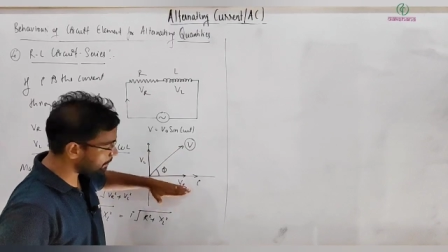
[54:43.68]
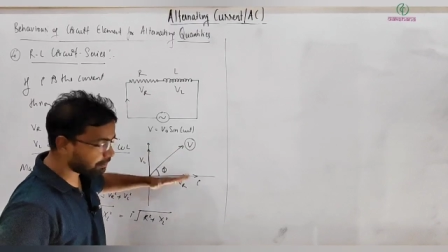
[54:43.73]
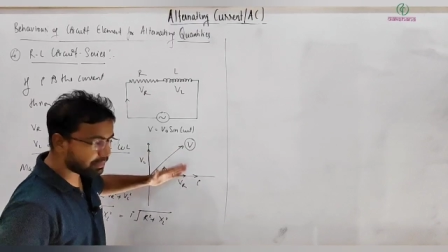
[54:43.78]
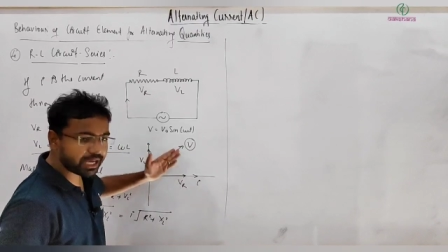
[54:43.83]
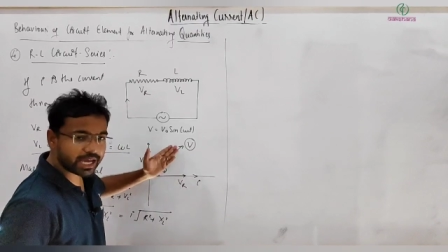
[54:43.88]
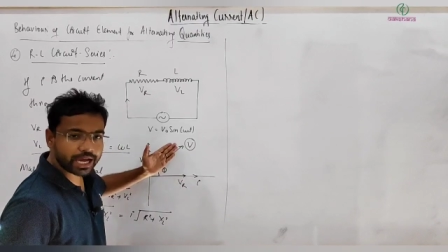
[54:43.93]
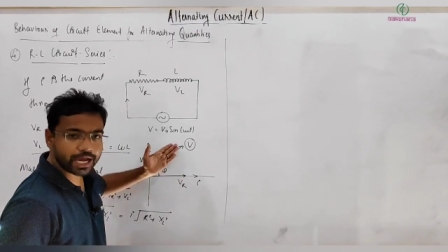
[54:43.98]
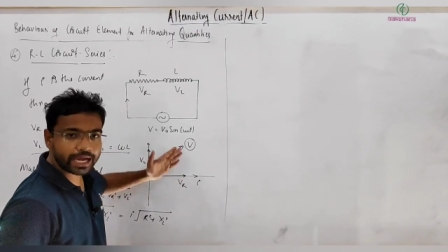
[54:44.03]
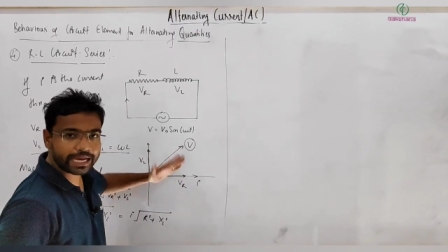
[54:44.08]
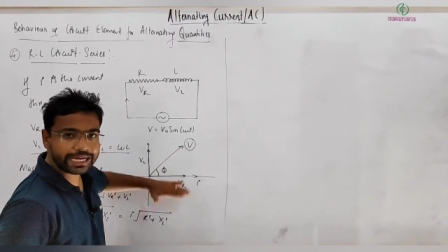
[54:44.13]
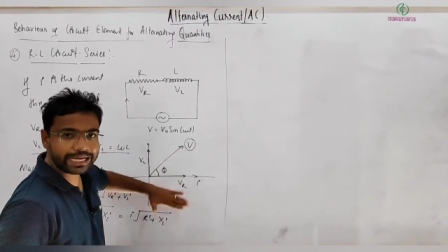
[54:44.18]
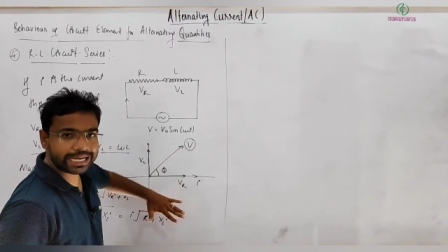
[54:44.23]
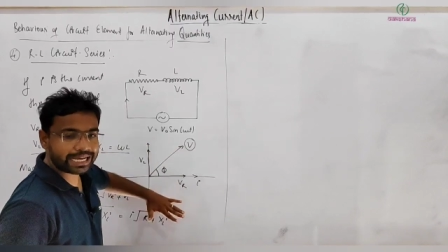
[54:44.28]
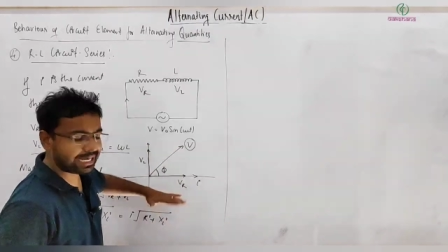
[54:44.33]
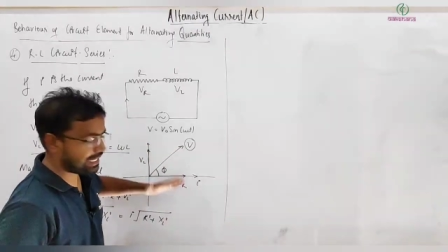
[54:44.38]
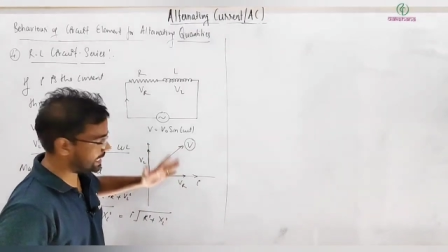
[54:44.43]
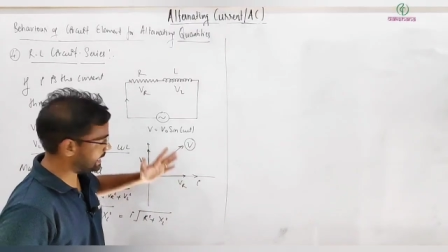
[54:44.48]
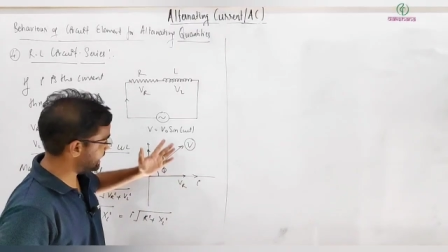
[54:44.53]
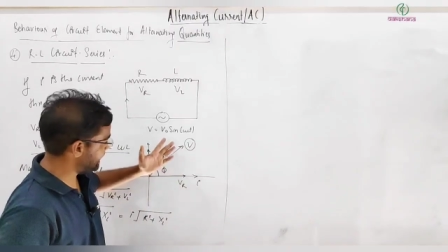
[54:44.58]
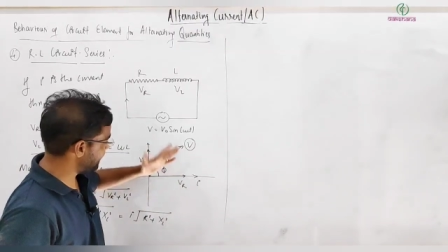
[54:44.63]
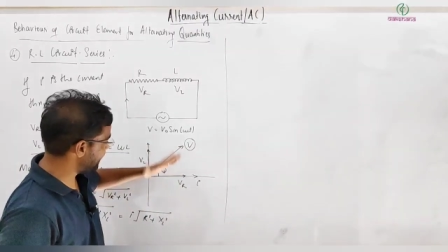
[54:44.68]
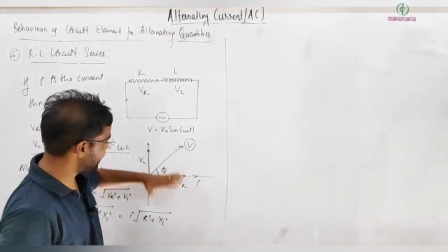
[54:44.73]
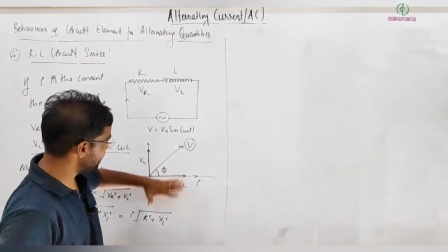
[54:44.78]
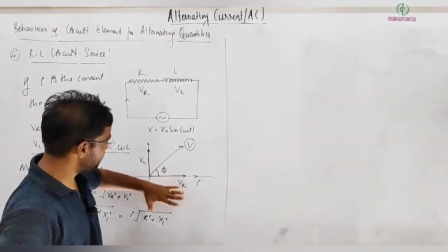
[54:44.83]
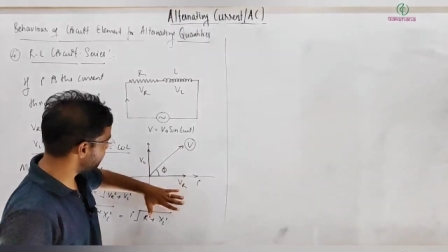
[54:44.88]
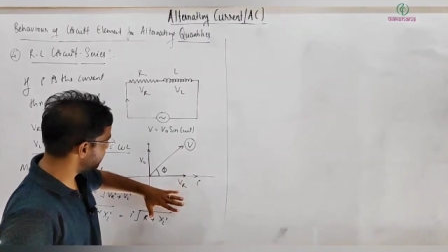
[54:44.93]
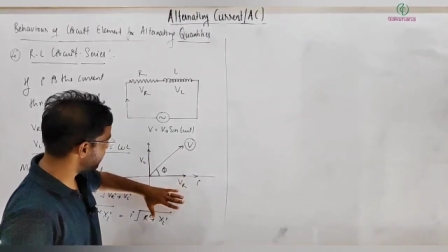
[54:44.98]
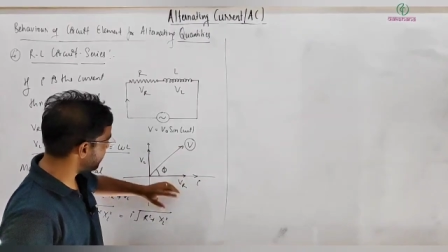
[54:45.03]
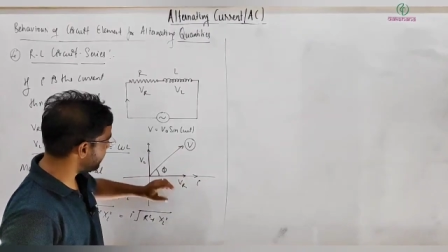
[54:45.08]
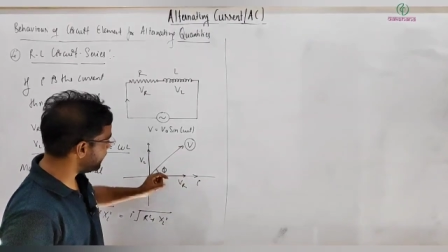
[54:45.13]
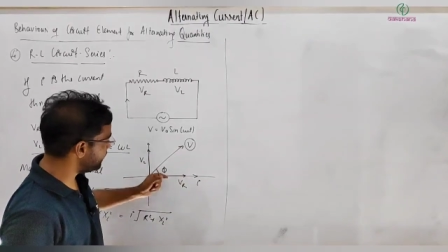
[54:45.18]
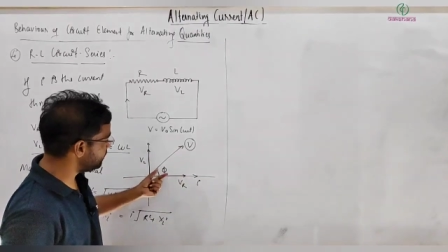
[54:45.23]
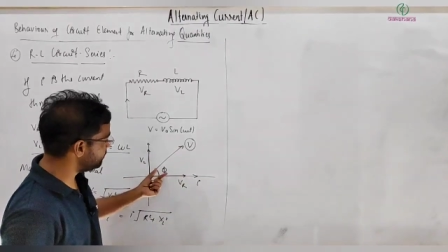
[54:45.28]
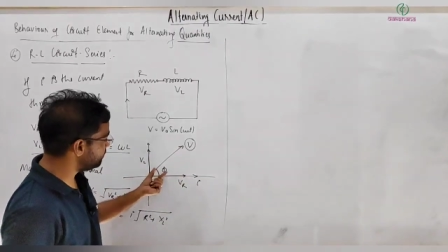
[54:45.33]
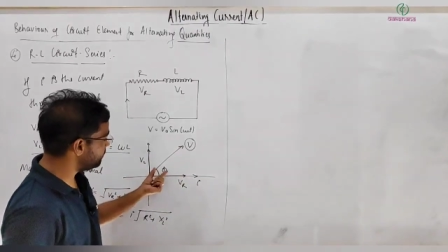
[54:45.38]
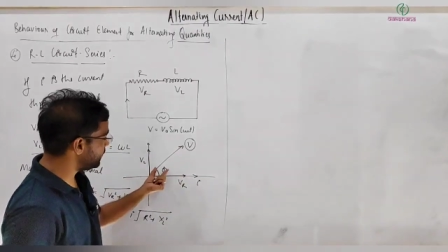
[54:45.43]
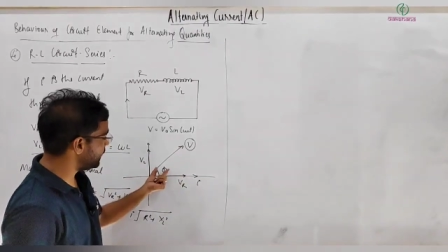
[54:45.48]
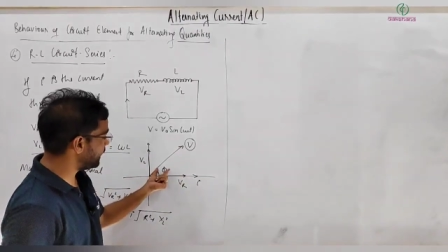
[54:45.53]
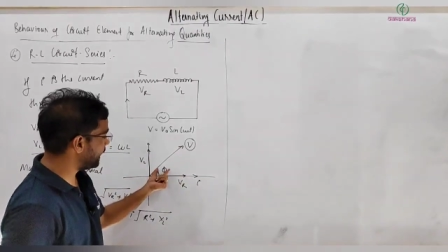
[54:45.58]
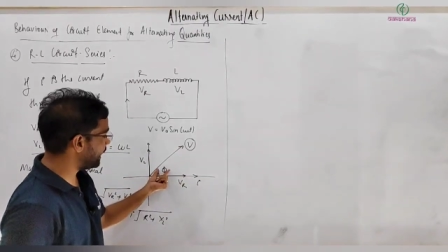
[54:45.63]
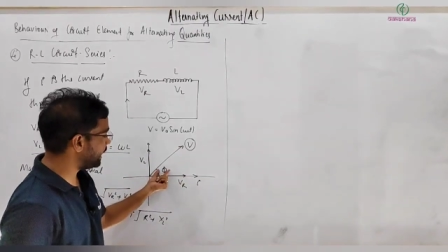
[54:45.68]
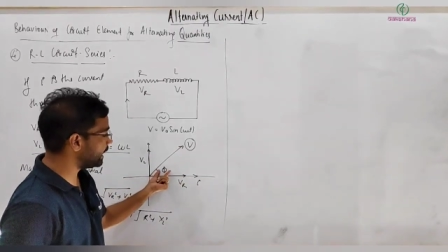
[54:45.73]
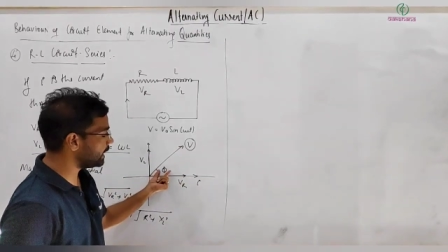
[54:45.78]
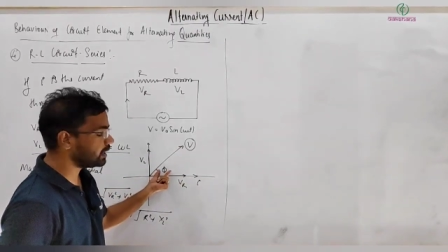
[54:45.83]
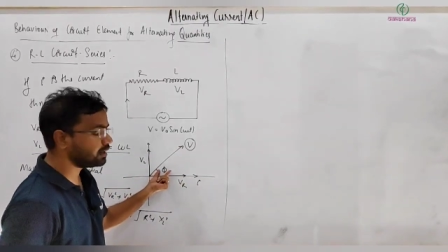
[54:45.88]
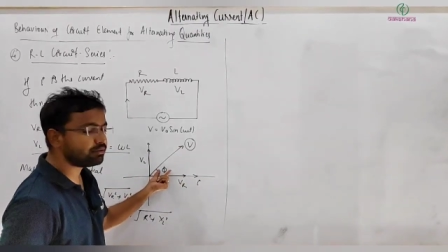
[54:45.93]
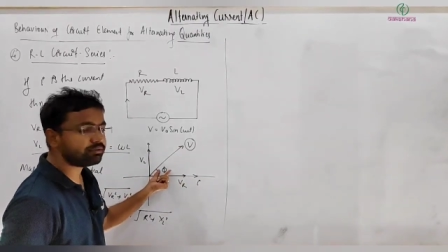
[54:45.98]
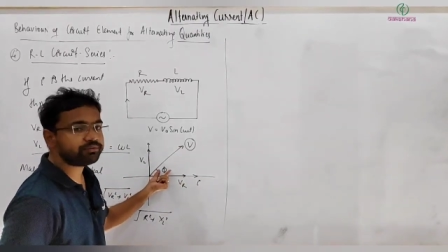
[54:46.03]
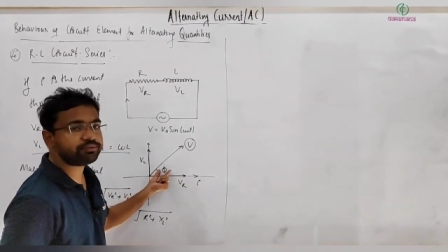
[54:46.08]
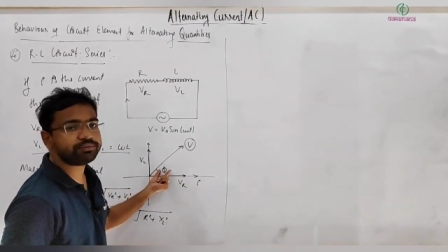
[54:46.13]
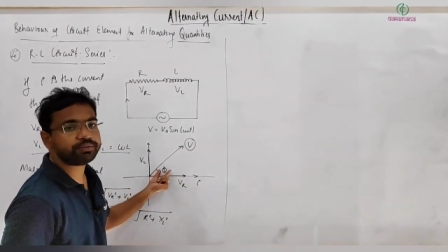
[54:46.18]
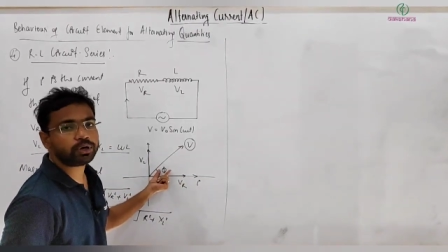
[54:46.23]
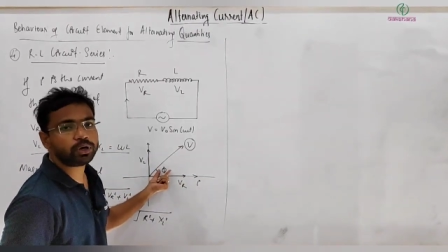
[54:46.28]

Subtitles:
behind, lagging behind by angle,